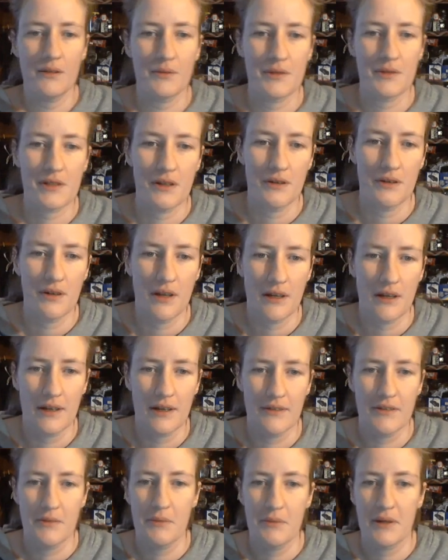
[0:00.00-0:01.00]
What's going on,
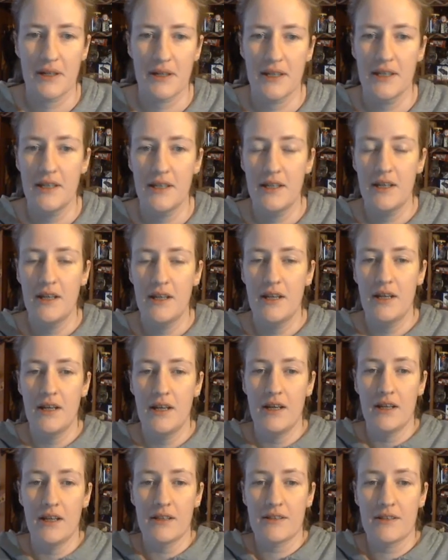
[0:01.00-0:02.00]
everybody?
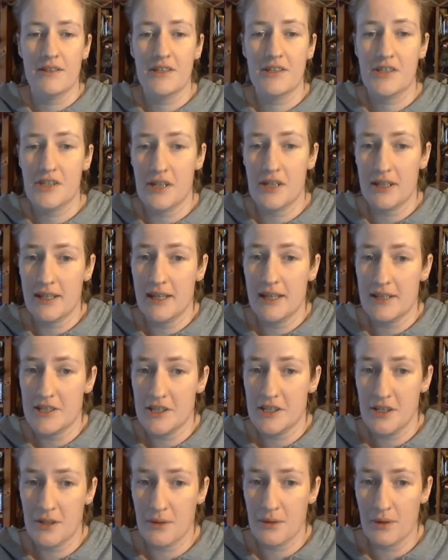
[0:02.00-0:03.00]
This is Jen
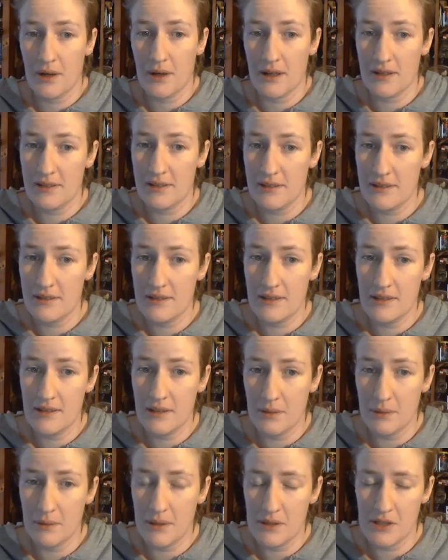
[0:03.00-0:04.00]
catching you on
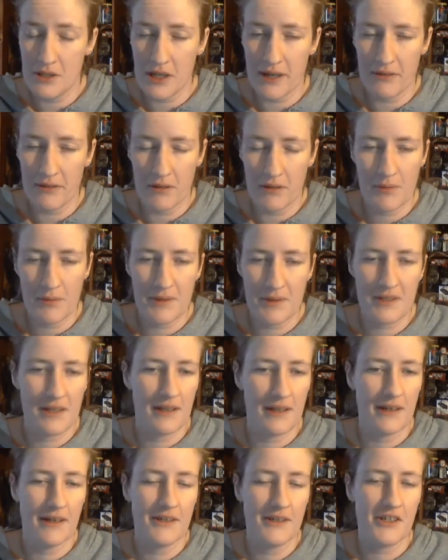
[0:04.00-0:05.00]
DTWJ,
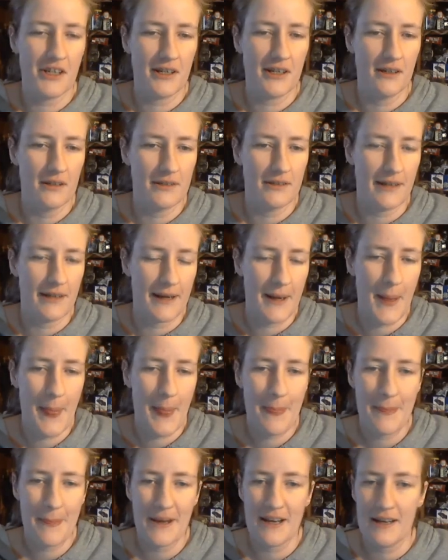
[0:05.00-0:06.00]
representing NJ all day.
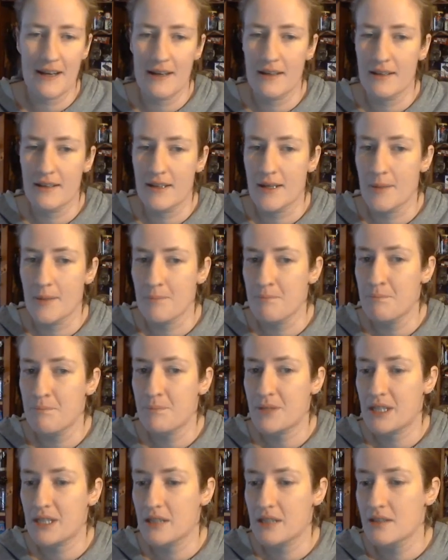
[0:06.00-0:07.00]
And um,
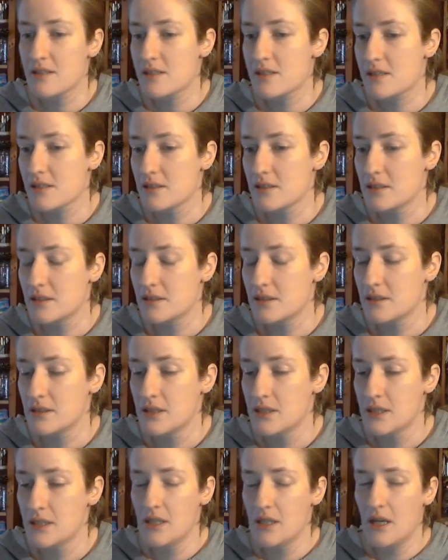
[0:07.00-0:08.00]
it's still,
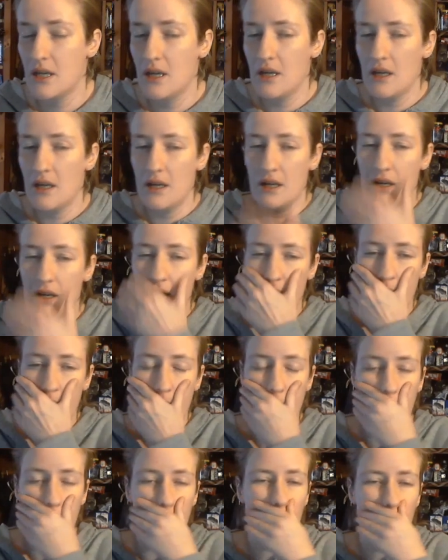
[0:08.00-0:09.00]

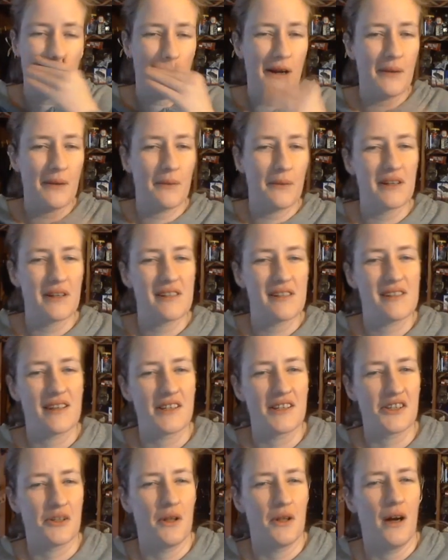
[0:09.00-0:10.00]
why do I want to say
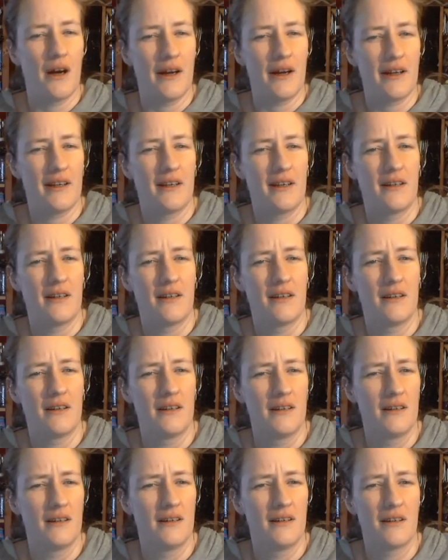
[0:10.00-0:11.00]
July?
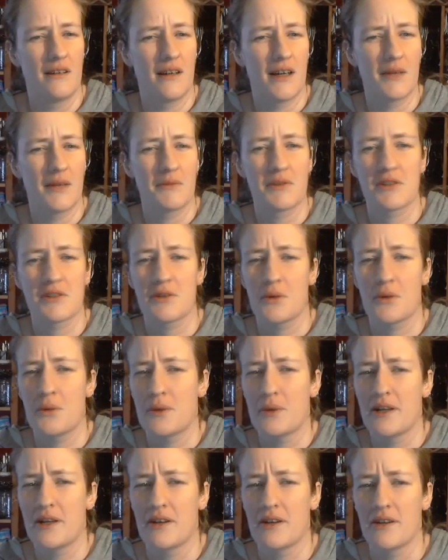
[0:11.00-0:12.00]
I'm so
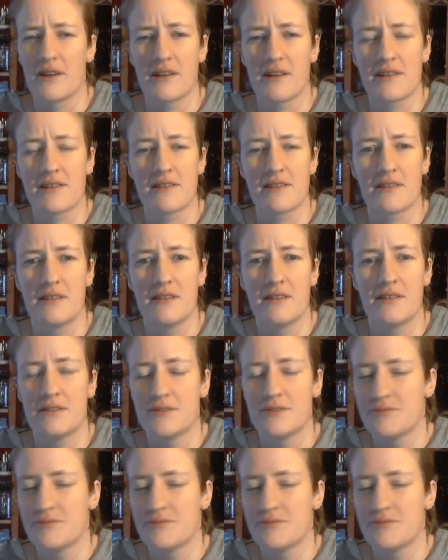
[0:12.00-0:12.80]
weird. I still,